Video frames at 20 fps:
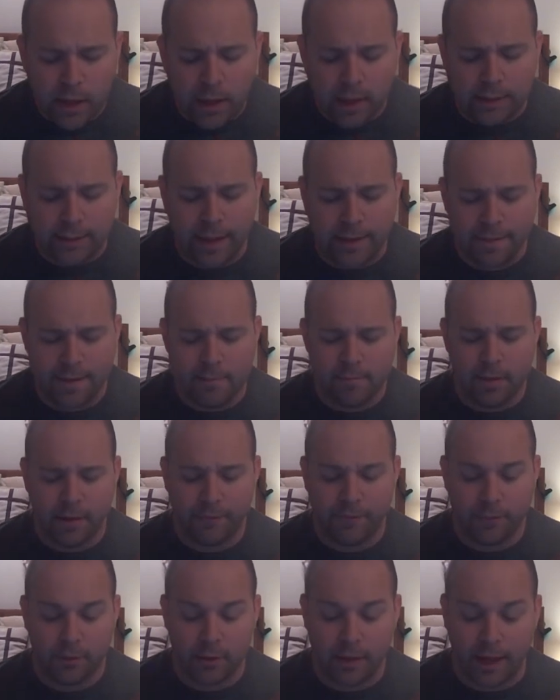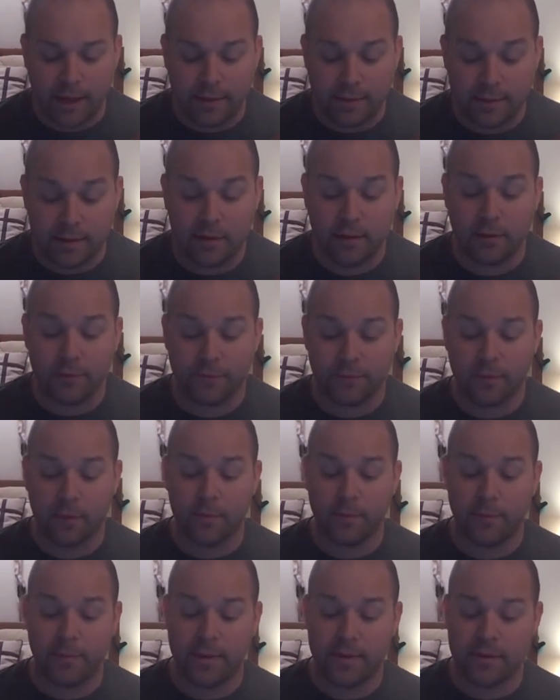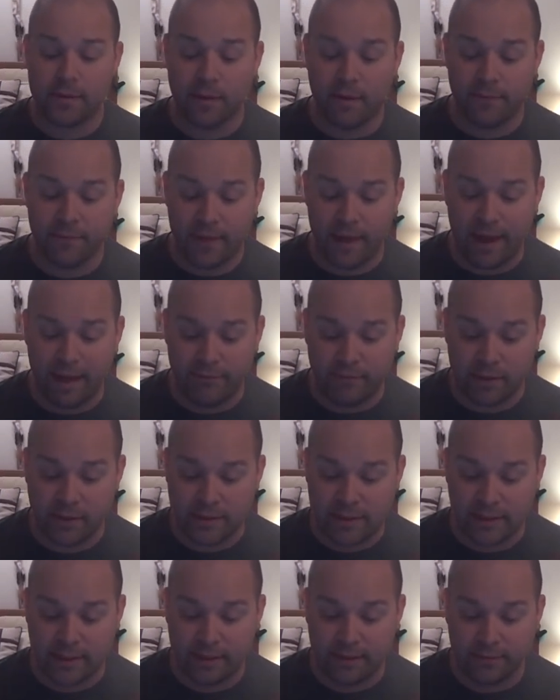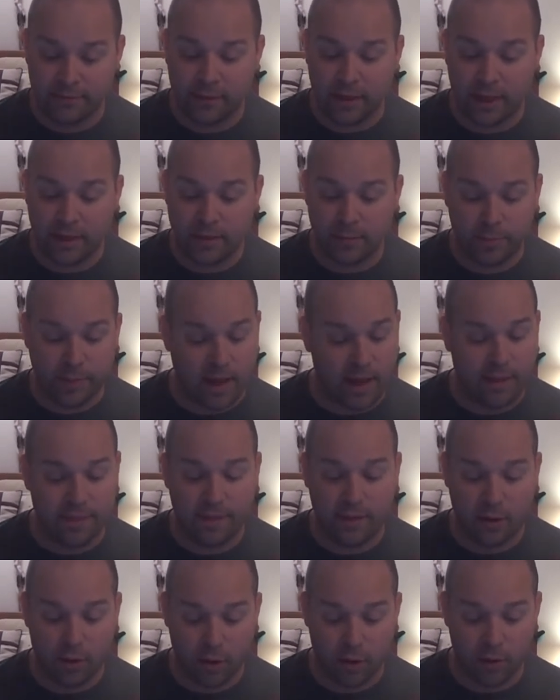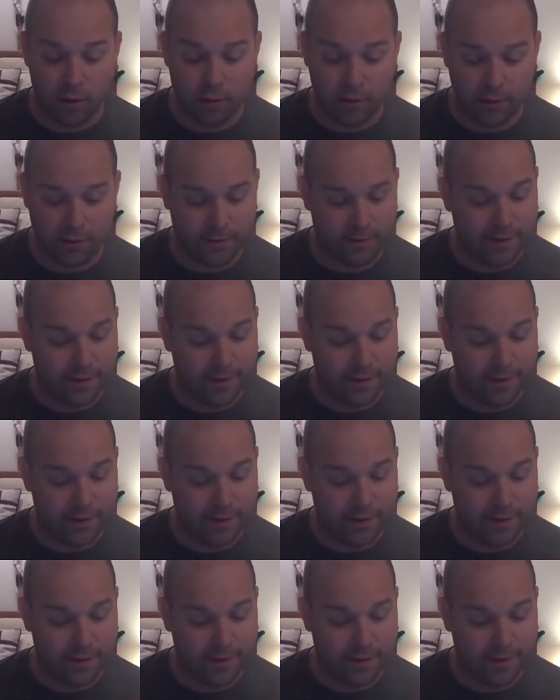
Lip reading: Let them be for lights in the firmament of the heaven to give light upon the earth.